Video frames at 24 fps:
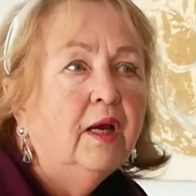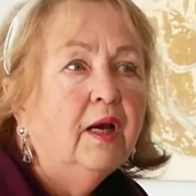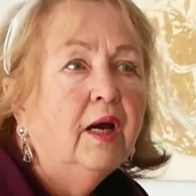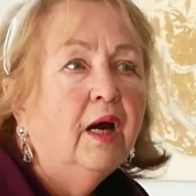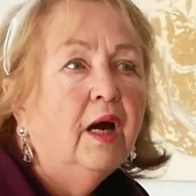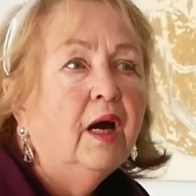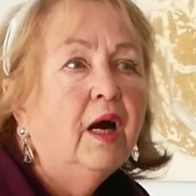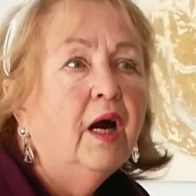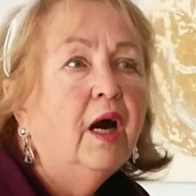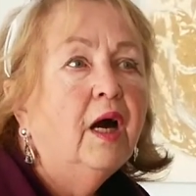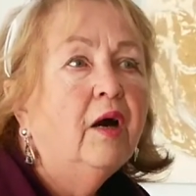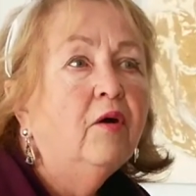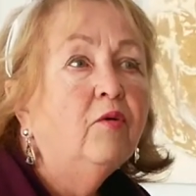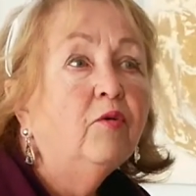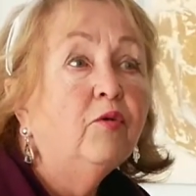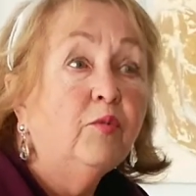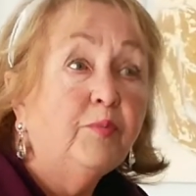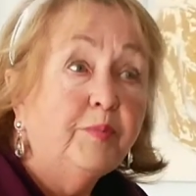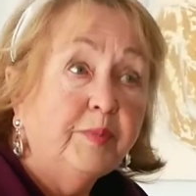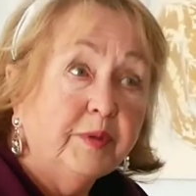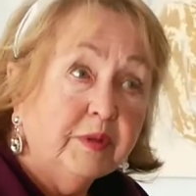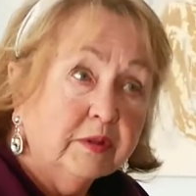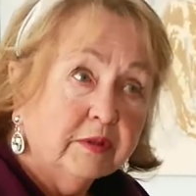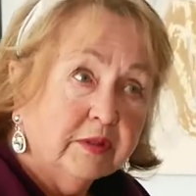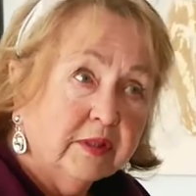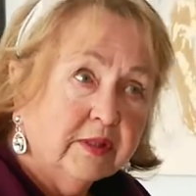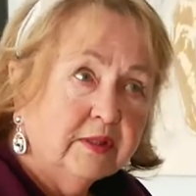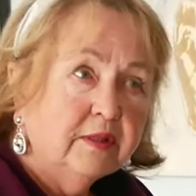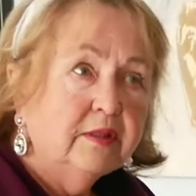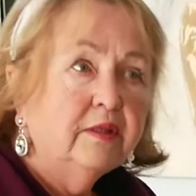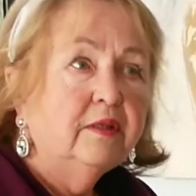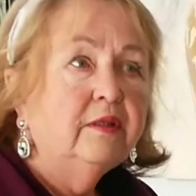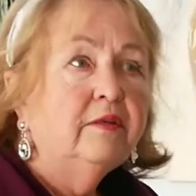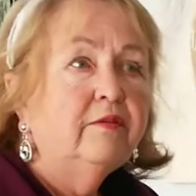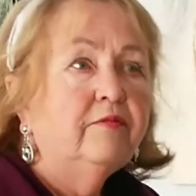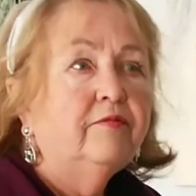how you
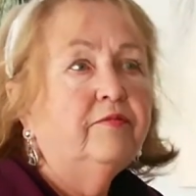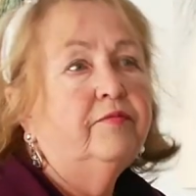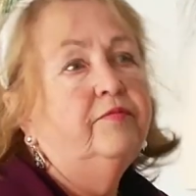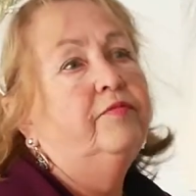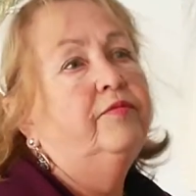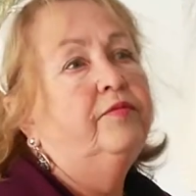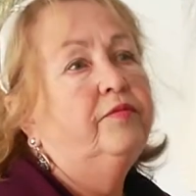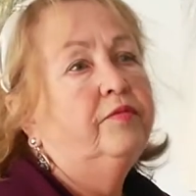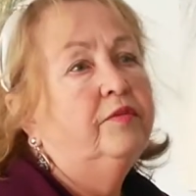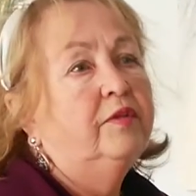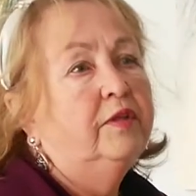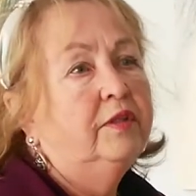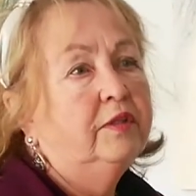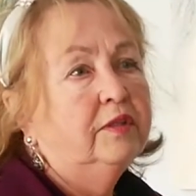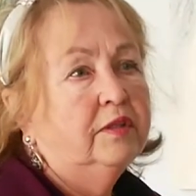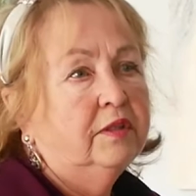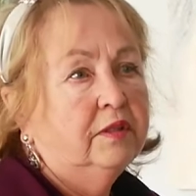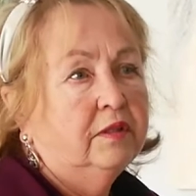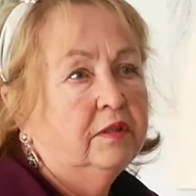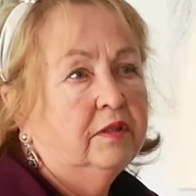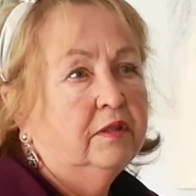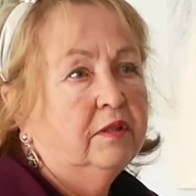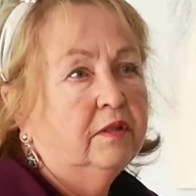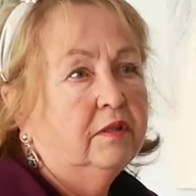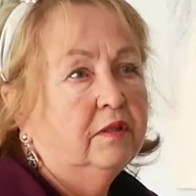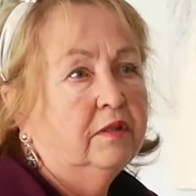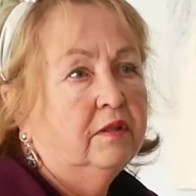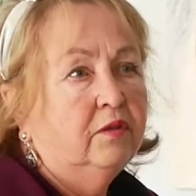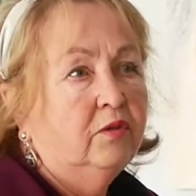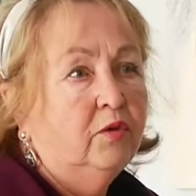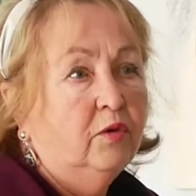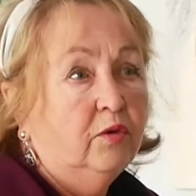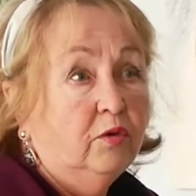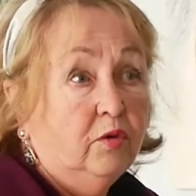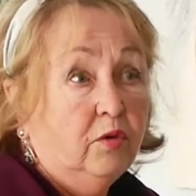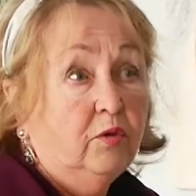perceive this
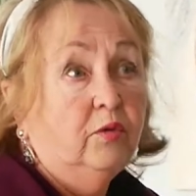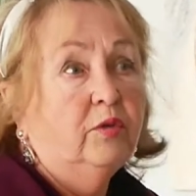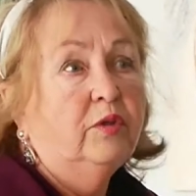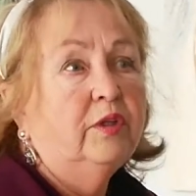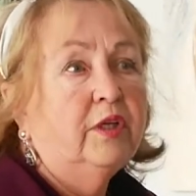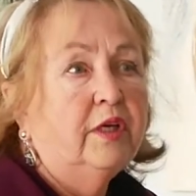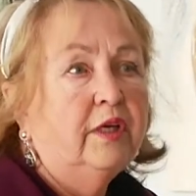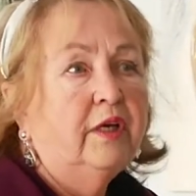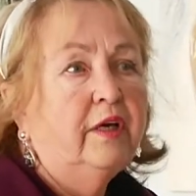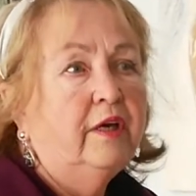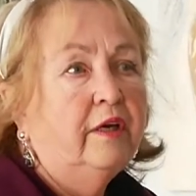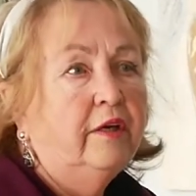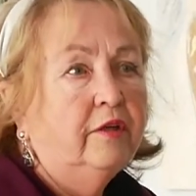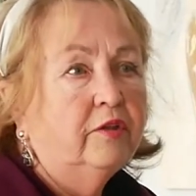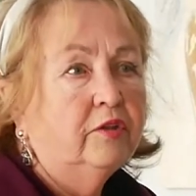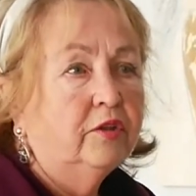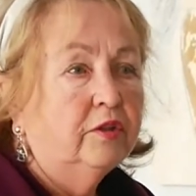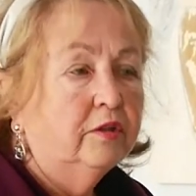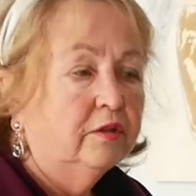your own age.